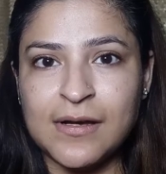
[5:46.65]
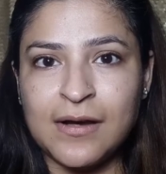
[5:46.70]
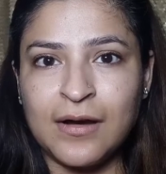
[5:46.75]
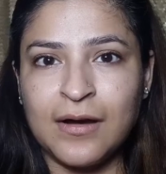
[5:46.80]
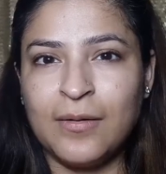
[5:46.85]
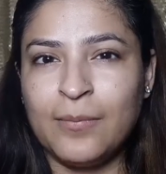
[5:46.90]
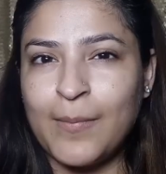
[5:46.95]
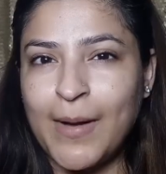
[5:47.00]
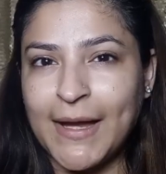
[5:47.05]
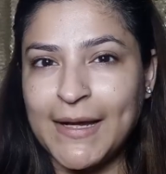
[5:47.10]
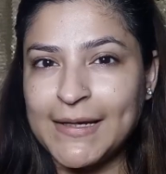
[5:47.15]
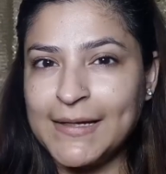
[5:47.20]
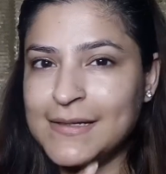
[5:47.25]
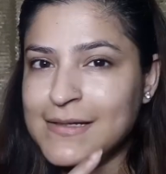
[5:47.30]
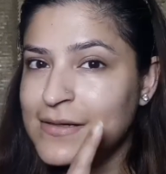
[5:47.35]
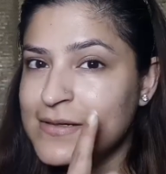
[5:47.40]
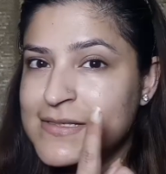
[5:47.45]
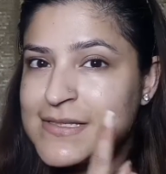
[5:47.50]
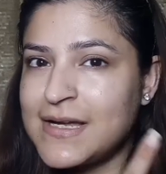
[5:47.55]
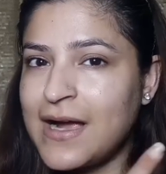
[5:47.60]

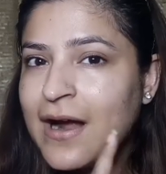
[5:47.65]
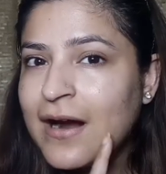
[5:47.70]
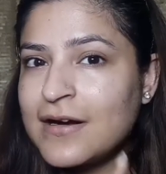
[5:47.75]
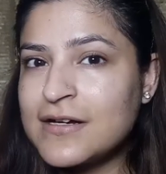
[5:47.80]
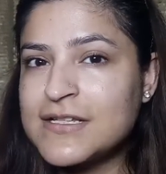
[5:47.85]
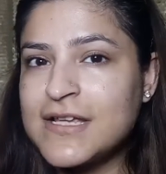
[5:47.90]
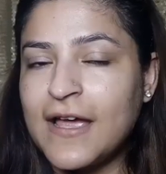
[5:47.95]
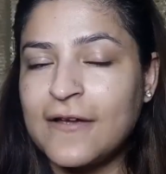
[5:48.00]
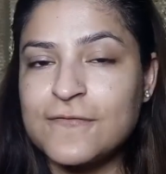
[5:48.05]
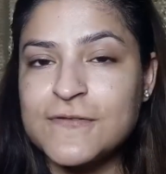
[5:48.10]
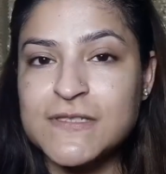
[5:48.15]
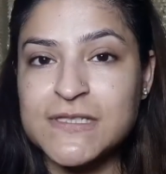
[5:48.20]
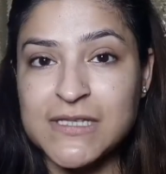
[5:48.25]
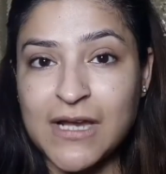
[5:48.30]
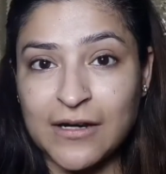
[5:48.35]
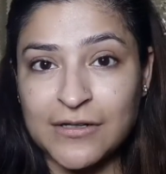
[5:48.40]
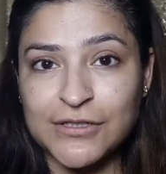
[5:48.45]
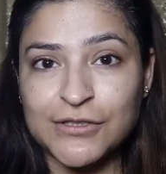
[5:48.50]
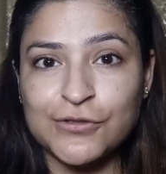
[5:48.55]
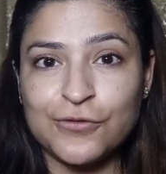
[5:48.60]
My scars have
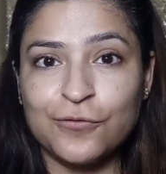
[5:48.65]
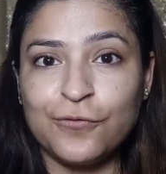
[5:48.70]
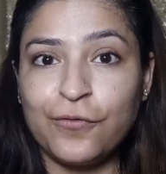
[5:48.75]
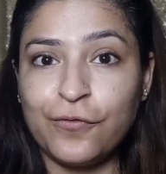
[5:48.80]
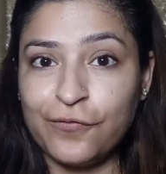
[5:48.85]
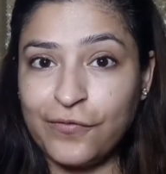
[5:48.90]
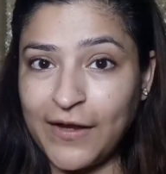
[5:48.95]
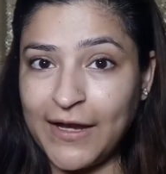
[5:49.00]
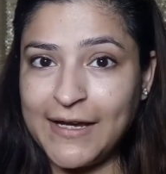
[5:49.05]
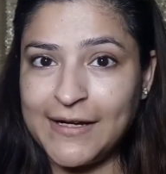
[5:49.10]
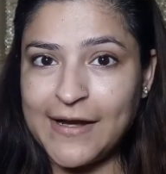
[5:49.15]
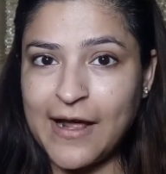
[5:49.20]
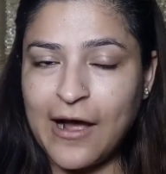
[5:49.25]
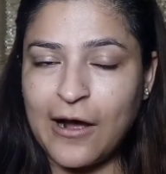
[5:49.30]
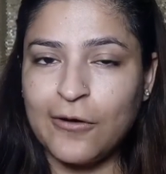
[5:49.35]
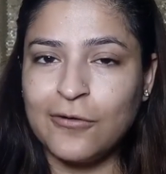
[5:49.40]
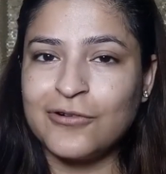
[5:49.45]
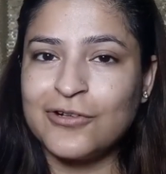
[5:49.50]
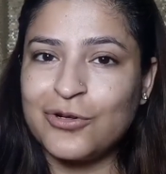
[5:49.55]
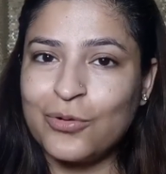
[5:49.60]
started to fade
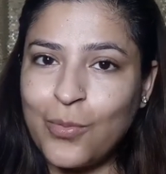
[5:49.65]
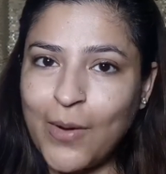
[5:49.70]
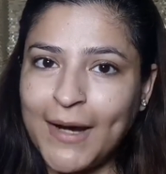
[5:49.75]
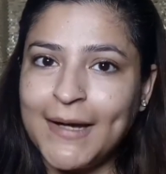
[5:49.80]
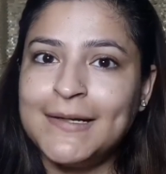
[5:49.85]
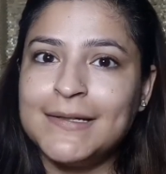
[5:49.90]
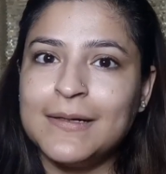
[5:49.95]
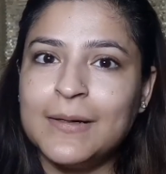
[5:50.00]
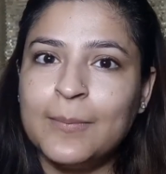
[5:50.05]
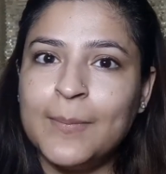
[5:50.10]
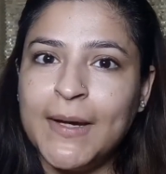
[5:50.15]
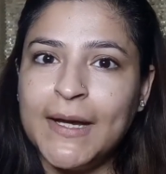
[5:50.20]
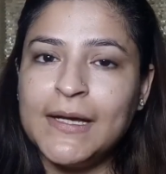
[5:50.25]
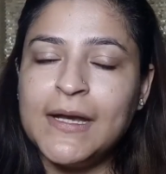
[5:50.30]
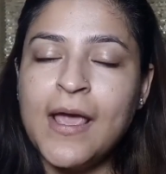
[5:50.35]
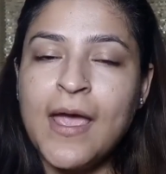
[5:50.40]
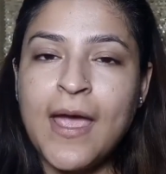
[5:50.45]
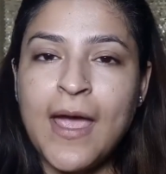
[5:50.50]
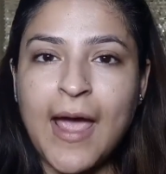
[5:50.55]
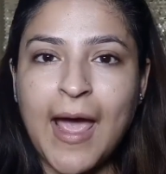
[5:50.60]
out quite a
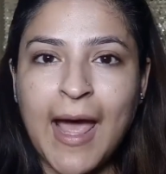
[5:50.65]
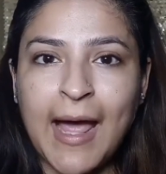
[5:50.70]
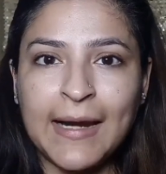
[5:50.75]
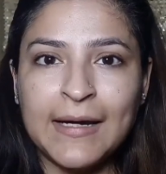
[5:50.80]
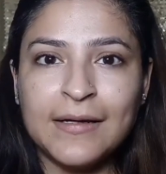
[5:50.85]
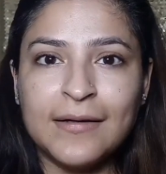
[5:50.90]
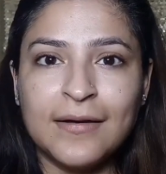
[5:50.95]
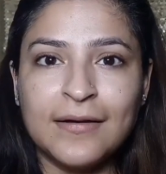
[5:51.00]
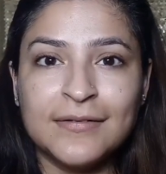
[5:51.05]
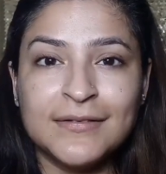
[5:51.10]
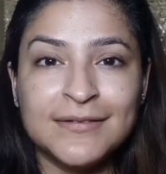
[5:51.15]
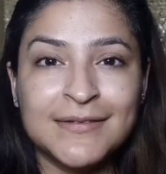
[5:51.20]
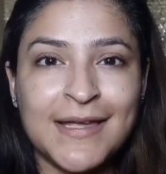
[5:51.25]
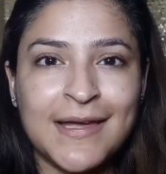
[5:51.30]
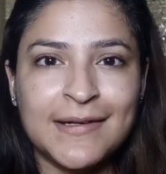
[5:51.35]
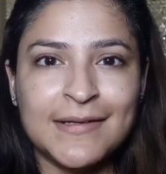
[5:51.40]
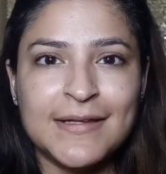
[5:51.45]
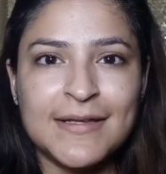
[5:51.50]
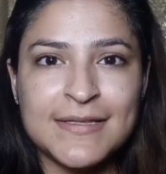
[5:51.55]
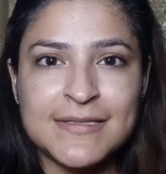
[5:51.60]
bit, and
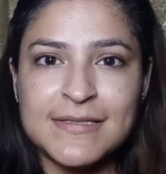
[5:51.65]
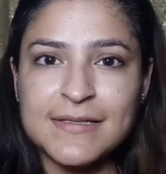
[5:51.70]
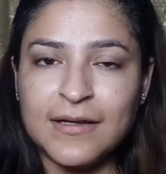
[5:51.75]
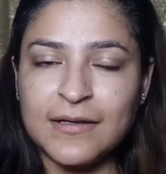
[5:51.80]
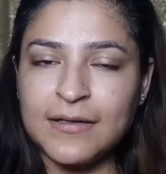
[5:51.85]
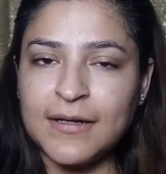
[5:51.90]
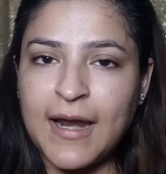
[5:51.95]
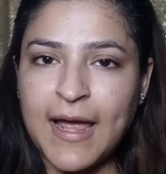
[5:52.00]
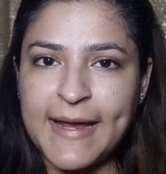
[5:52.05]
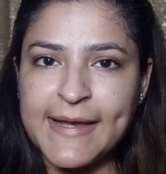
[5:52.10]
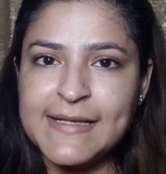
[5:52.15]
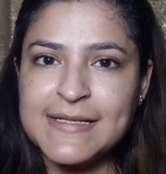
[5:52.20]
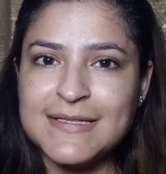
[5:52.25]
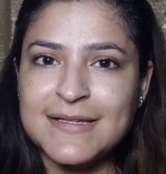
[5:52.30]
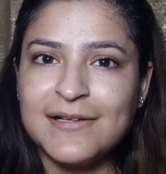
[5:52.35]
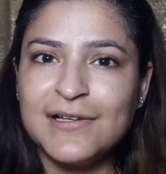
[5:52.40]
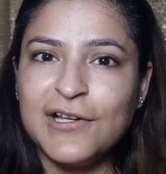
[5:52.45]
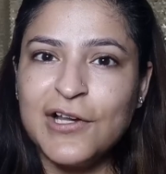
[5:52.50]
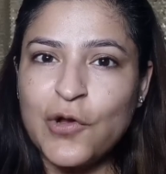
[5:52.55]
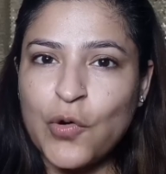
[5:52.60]
there is a
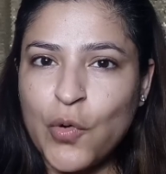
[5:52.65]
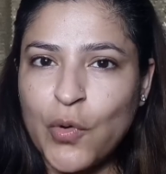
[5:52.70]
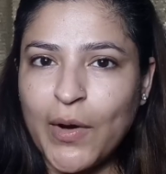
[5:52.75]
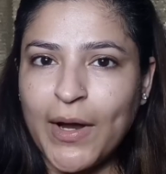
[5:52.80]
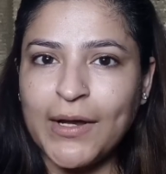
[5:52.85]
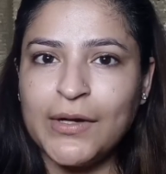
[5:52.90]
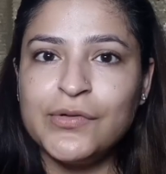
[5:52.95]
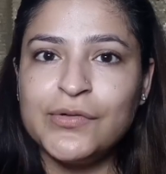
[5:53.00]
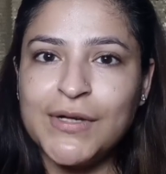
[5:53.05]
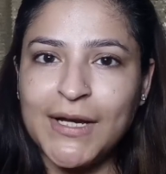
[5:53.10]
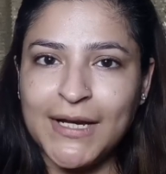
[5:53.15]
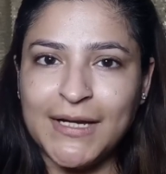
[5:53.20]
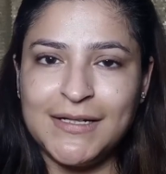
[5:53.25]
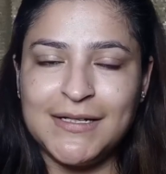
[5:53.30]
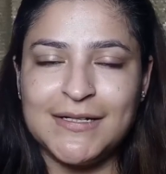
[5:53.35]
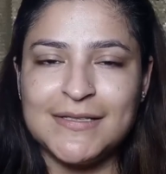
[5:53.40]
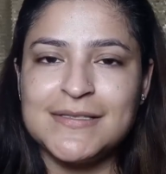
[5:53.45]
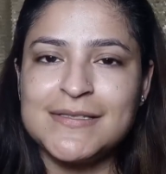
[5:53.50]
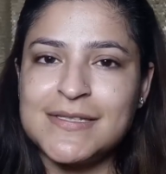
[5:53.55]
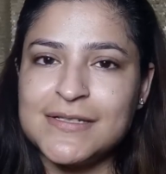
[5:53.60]
nice glow and
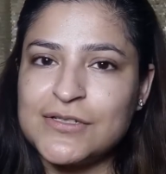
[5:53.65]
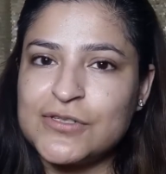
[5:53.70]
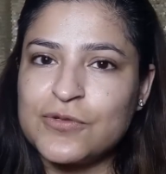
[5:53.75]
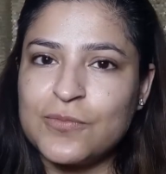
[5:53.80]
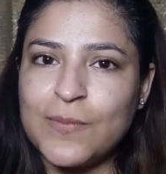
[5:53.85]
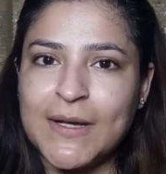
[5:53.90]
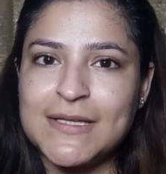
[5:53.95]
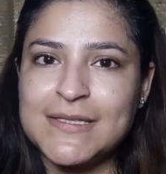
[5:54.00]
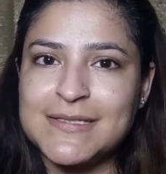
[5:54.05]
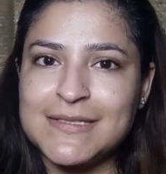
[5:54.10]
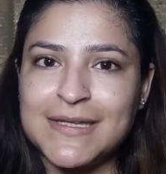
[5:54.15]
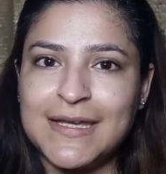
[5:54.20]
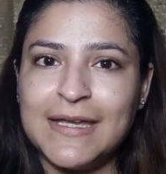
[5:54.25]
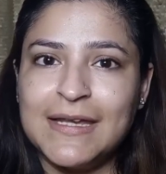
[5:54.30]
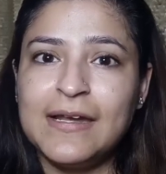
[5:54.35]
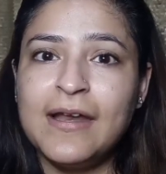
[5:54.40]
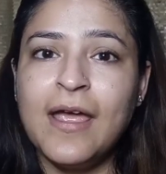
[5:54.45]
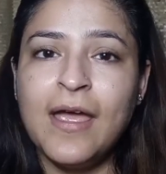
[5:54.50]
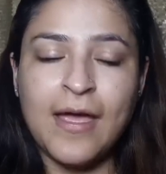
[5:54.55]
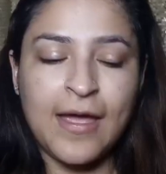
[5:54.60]
radiance into my
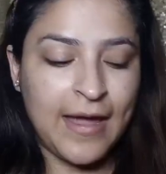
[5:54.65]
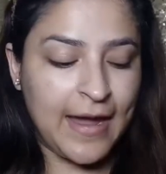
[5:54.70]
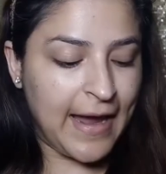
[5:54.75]
skin,